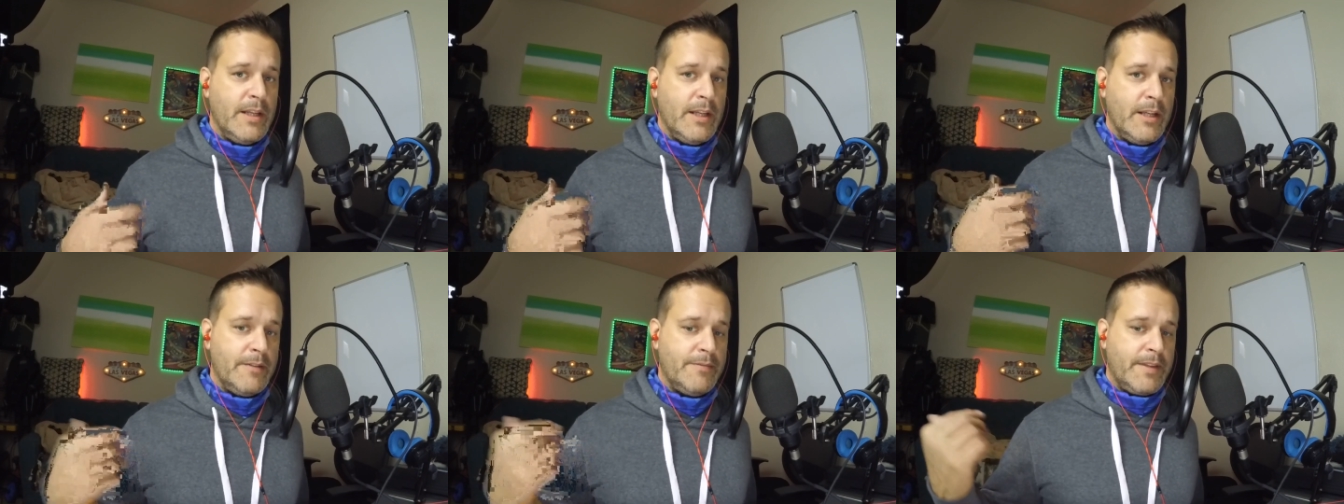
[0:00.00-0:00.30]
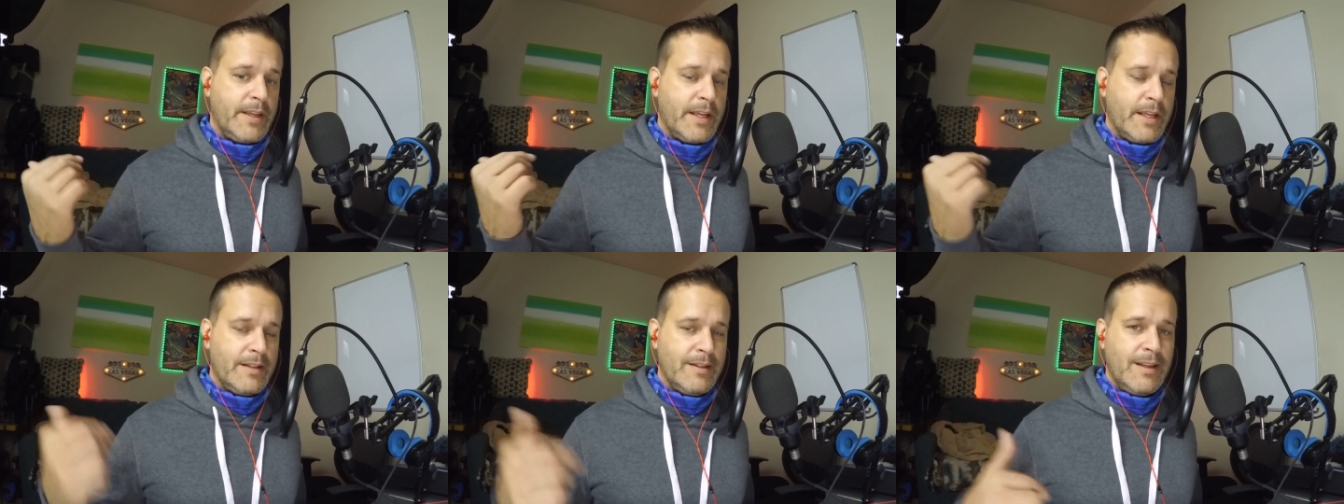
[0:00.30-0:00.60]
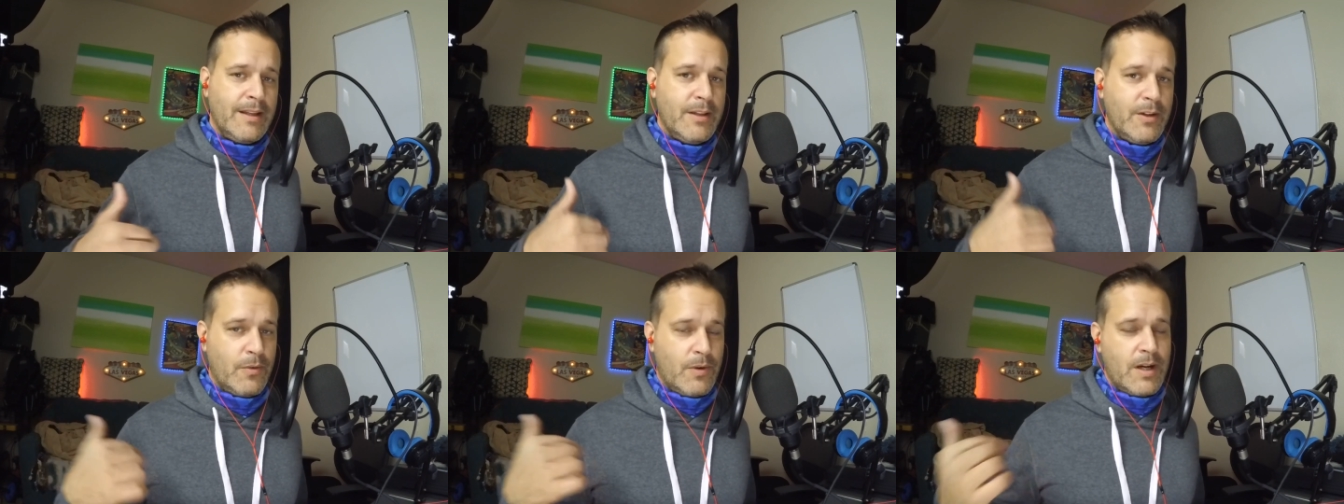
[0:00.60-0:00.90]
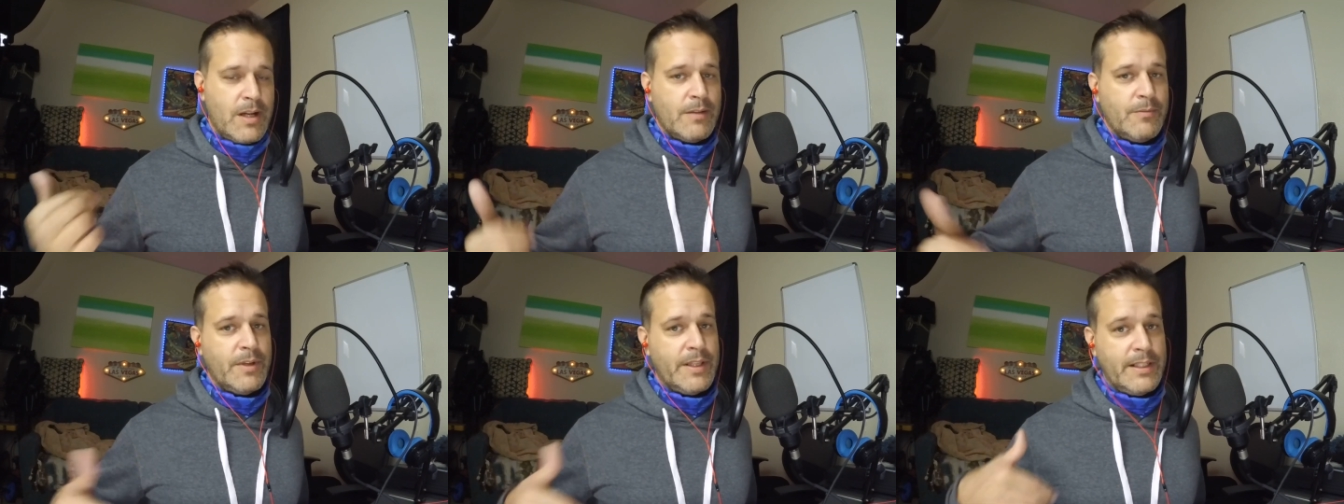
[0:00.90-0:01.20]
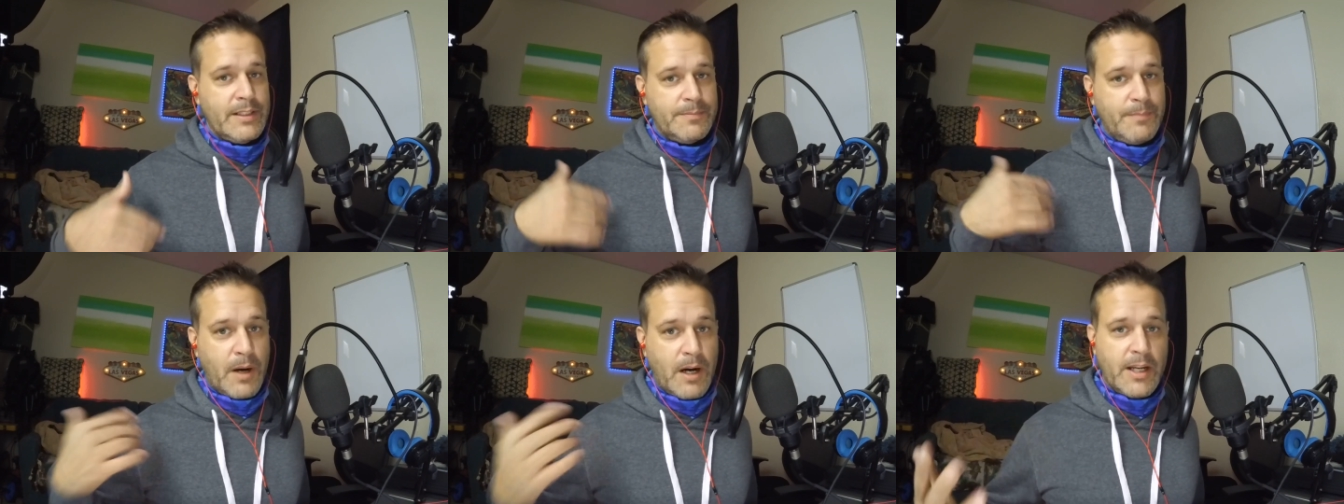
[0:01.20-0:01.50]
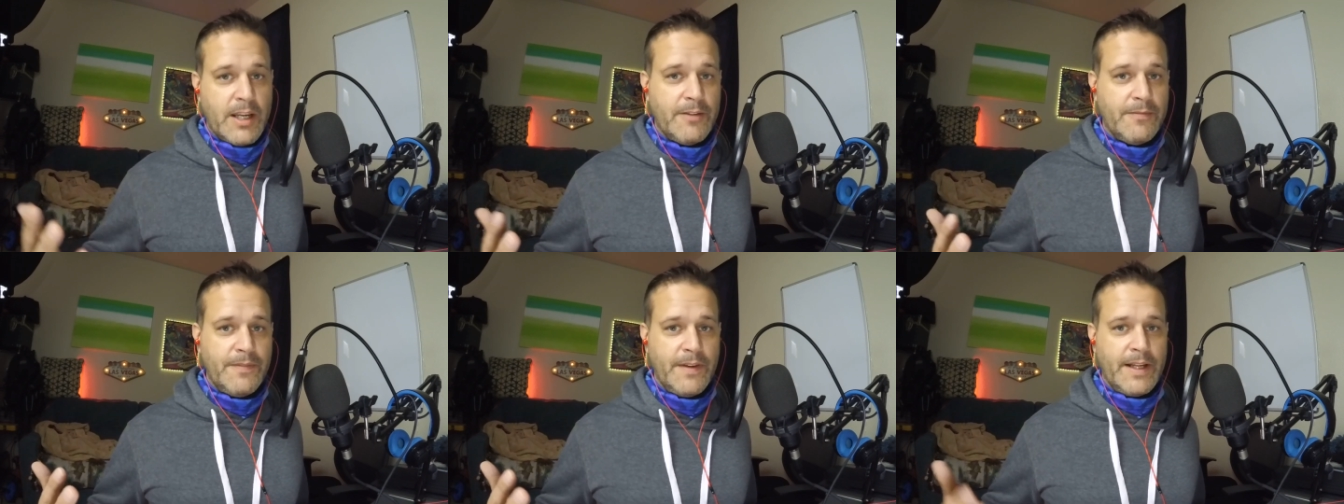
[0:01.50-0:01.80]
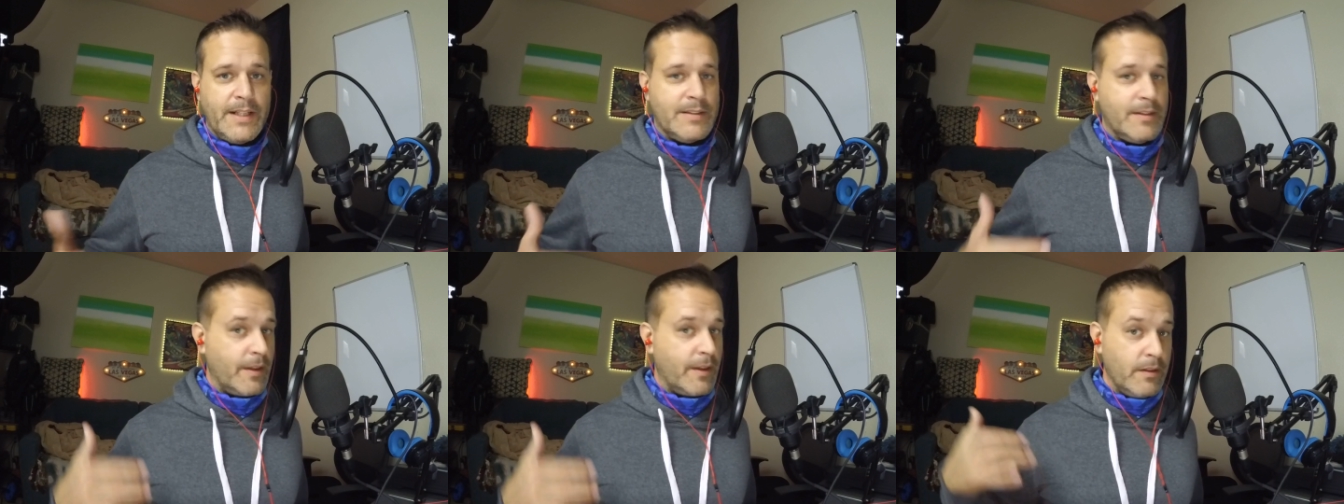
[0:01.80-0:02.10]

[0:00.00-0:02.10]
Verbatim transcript: if they continue on with these parking fees.